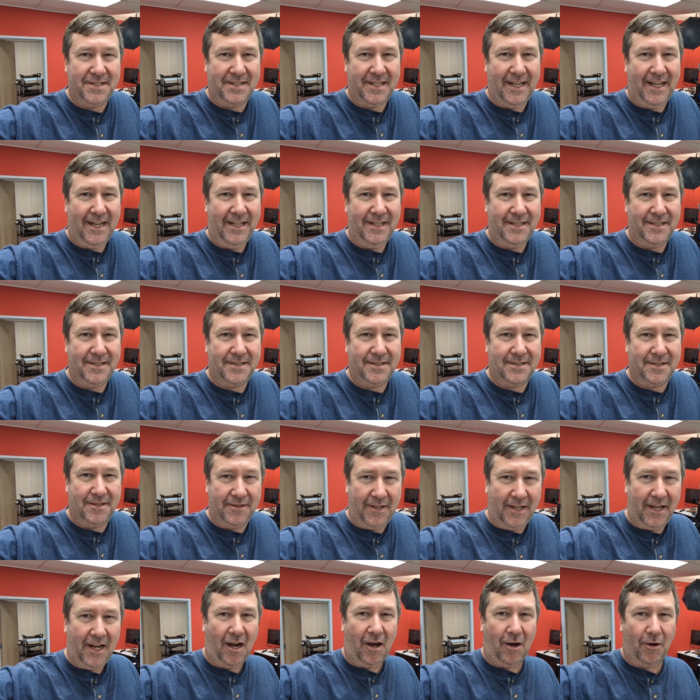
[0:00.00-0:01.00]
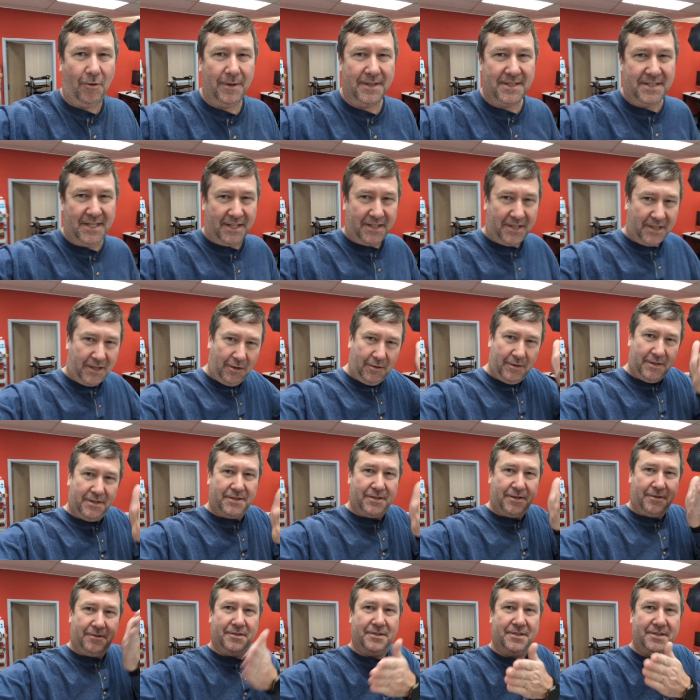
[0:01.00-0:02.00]
states, do they always have to go in a
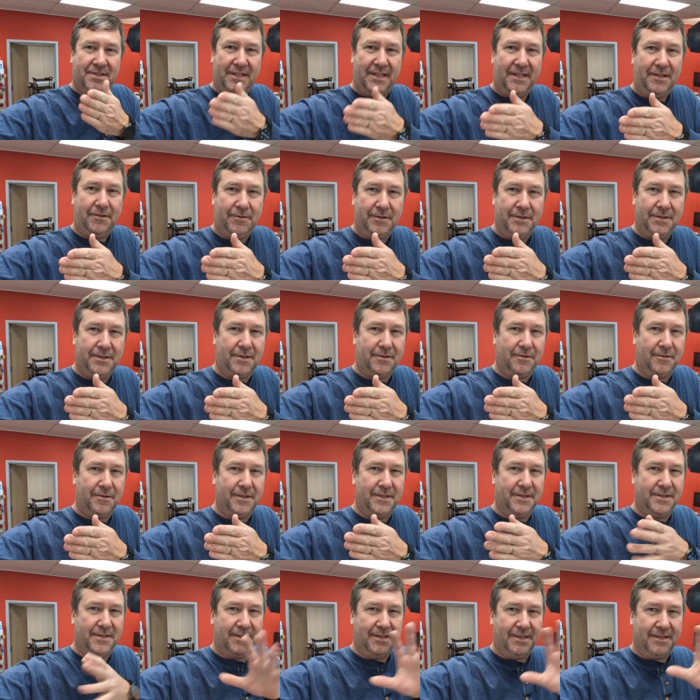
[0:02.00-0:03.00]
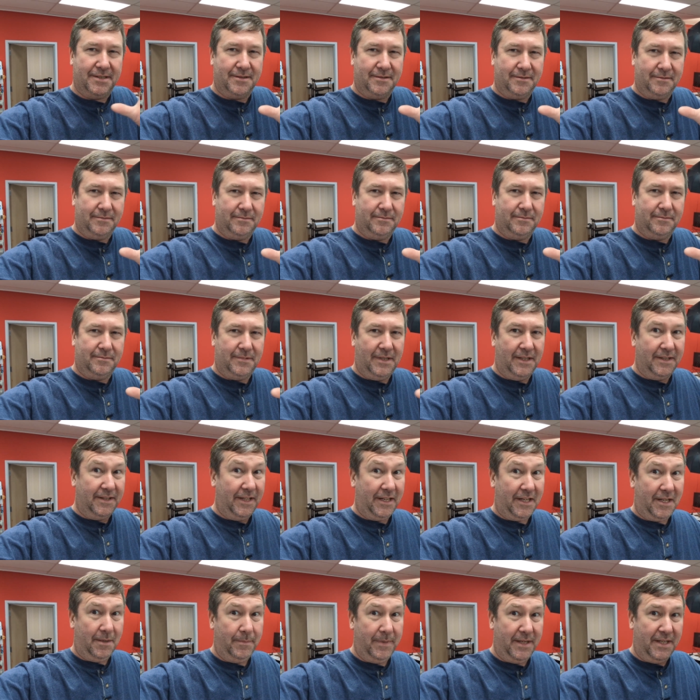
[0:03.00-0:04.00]
certain sequence, or is it that
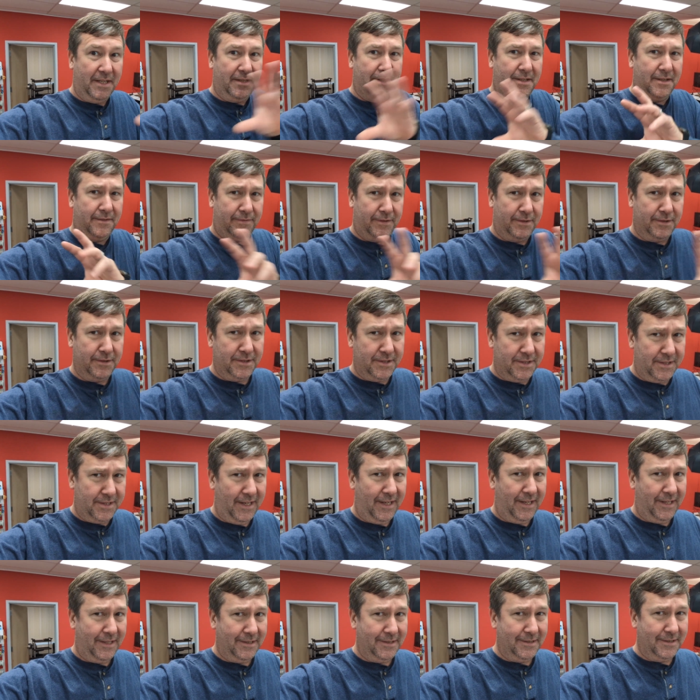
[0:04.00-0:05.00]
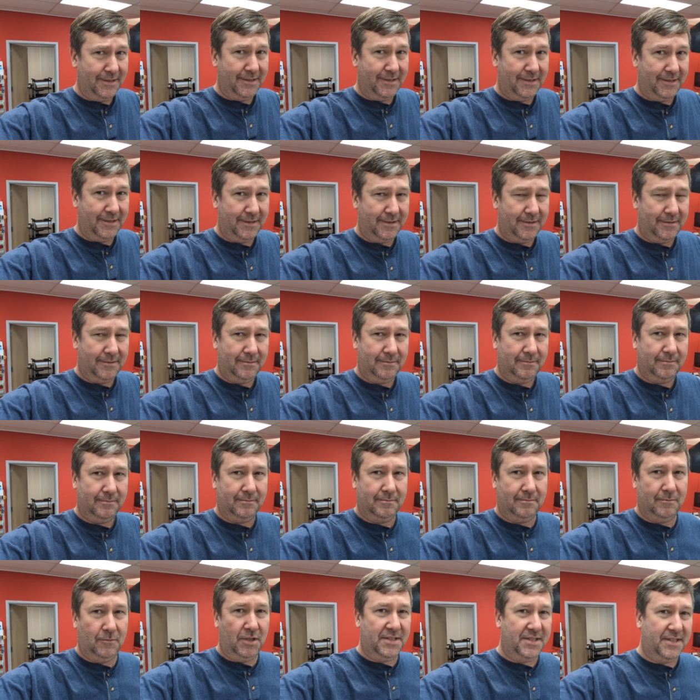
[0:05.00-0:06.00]
they can be in different states?
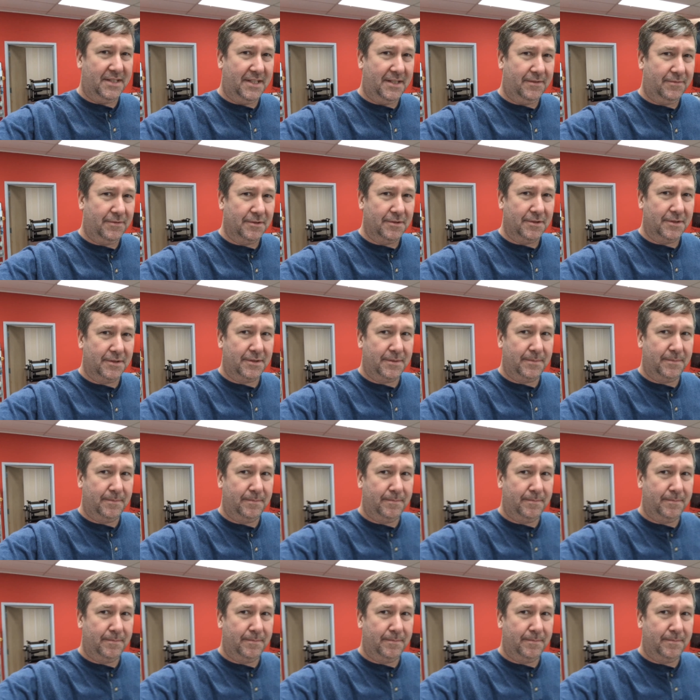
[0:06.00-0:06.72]
What's the difference?